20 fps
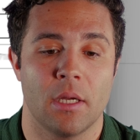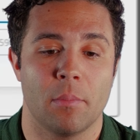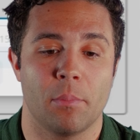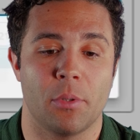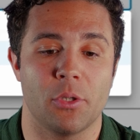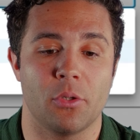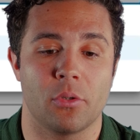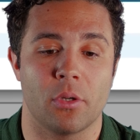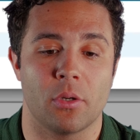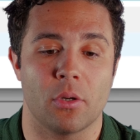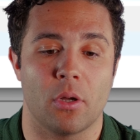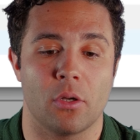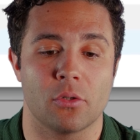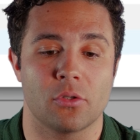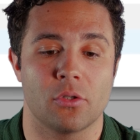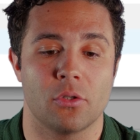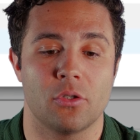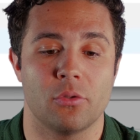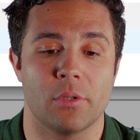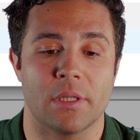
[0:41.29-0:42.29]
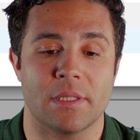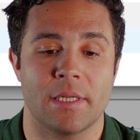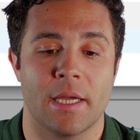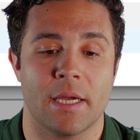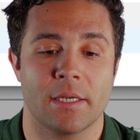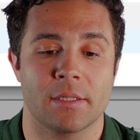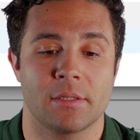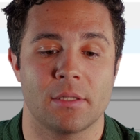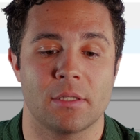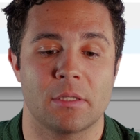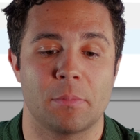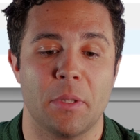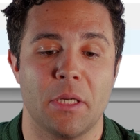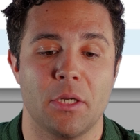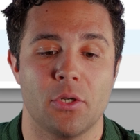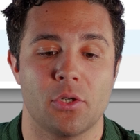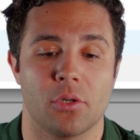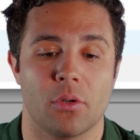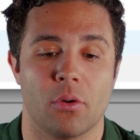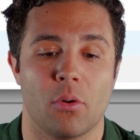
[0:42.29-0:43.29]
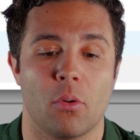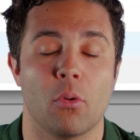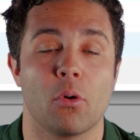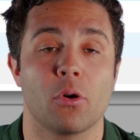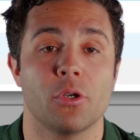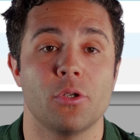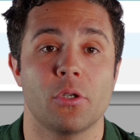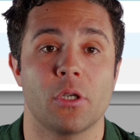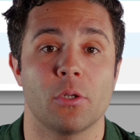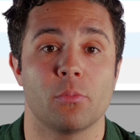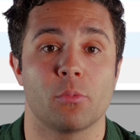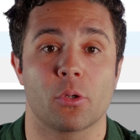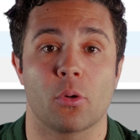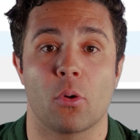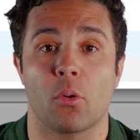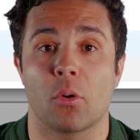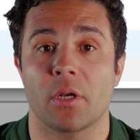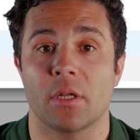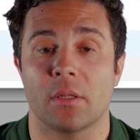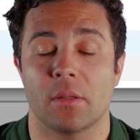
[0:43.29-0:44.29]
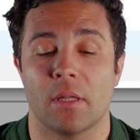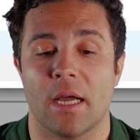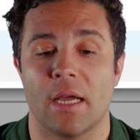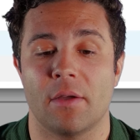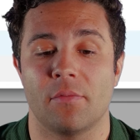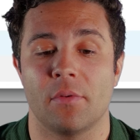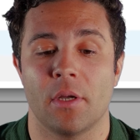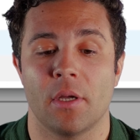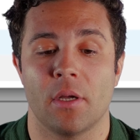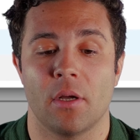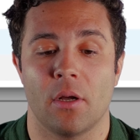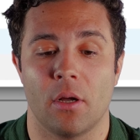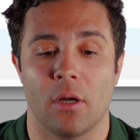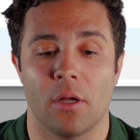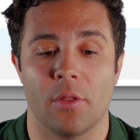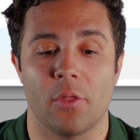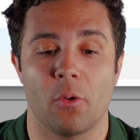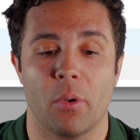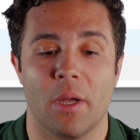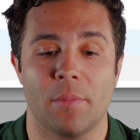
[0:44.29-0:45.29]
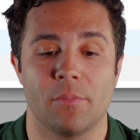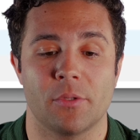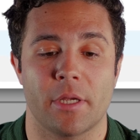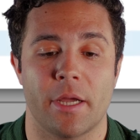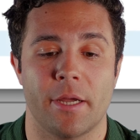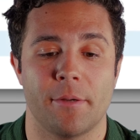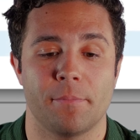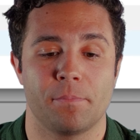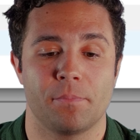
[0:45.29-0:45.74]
but you can also do a text-to-speech or you can record it live on the website.